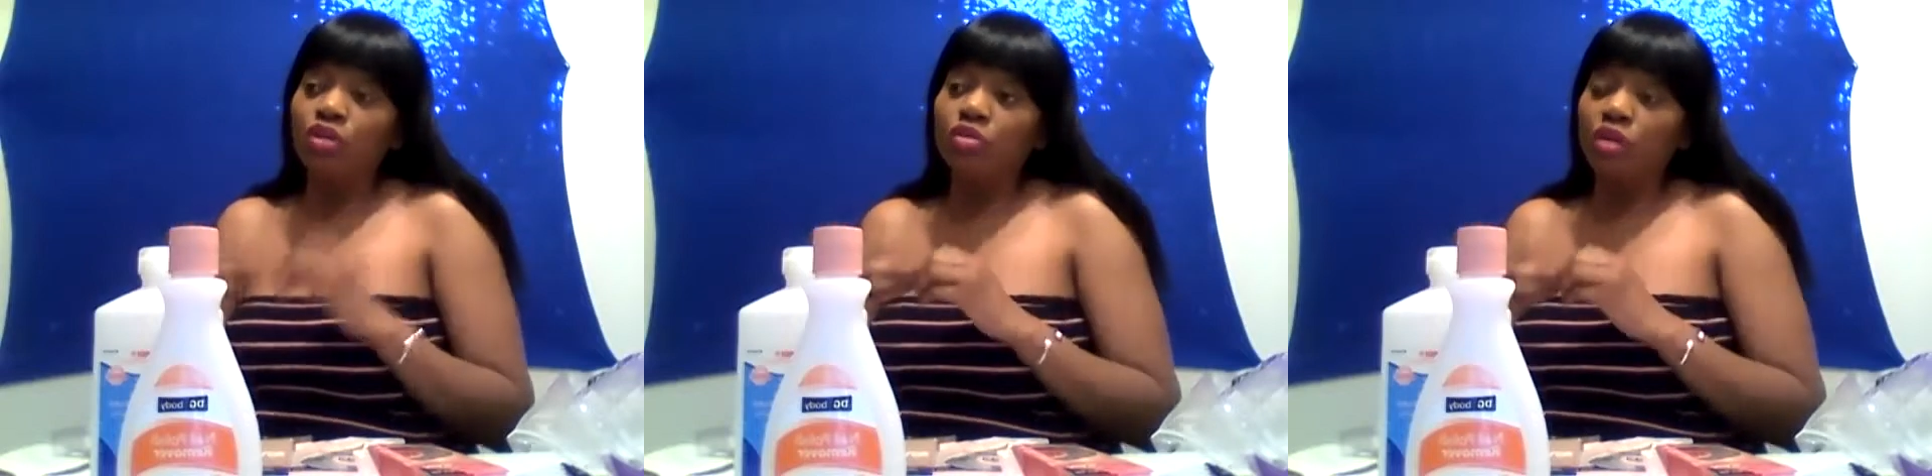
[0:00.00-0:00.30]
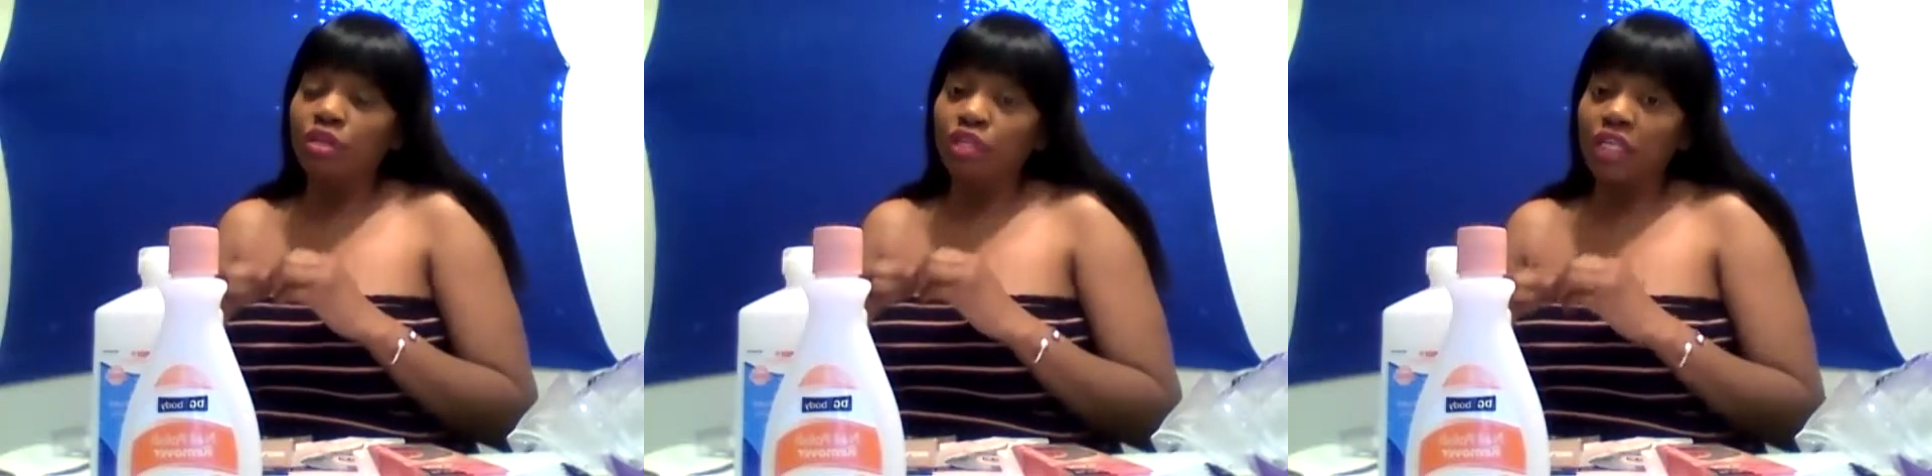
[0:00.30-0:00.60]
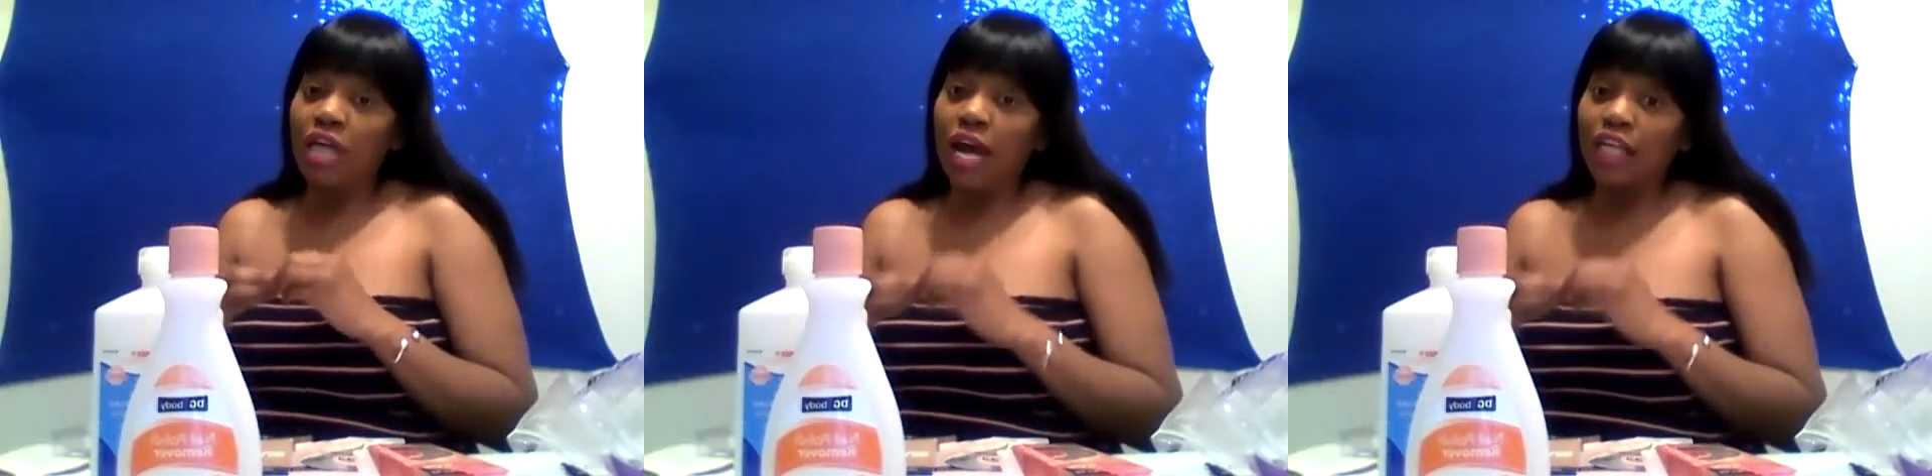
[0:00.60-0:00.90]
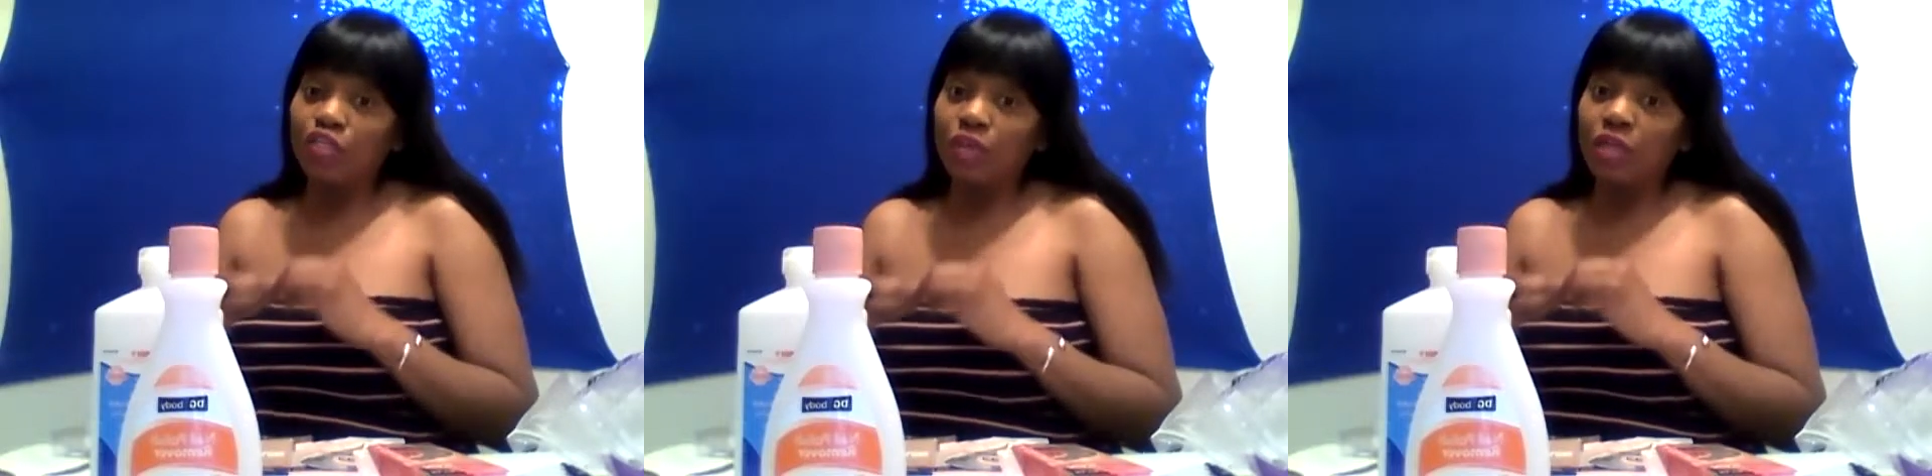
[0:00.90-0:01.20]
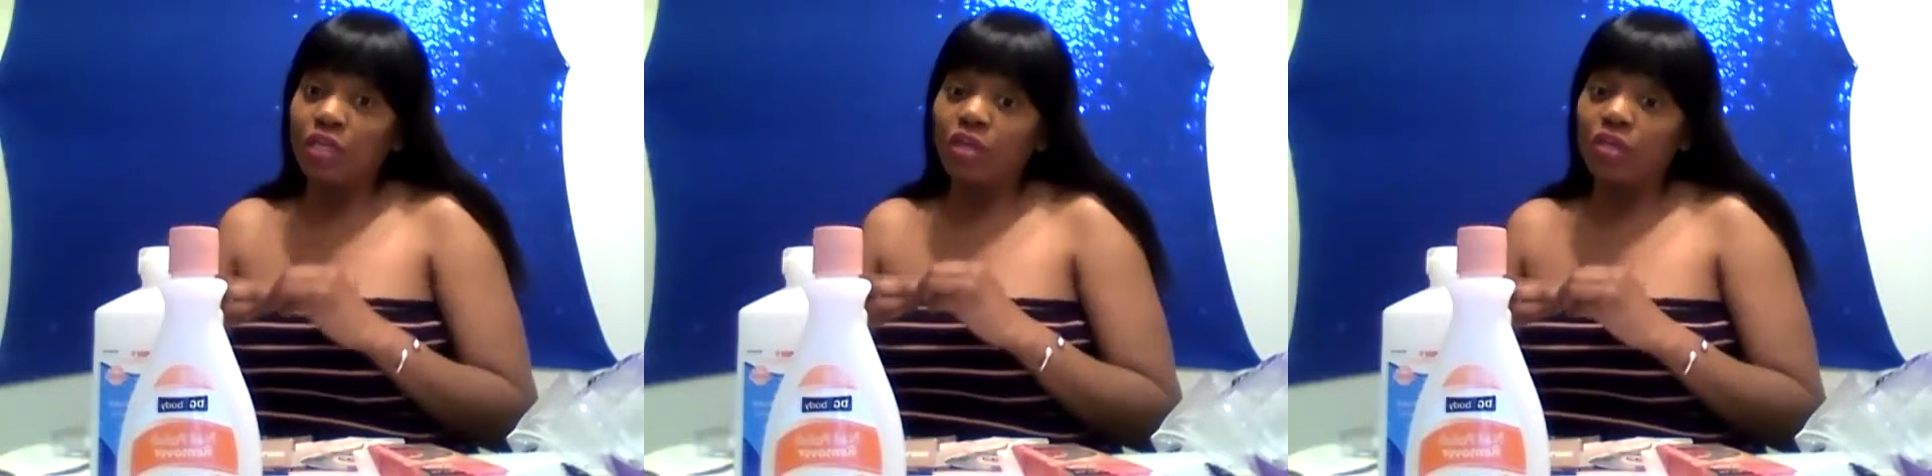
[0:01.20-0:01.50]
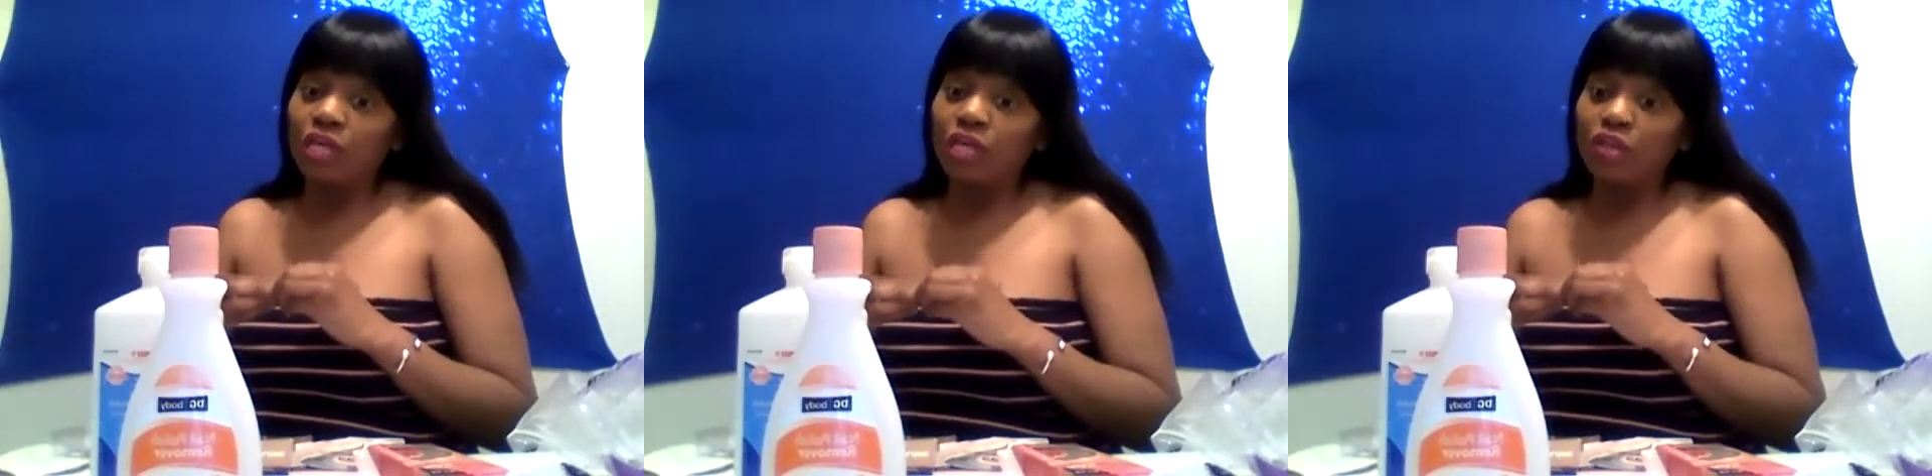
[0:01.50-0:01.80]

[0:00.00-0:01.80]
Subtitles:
are dehydrating your nail,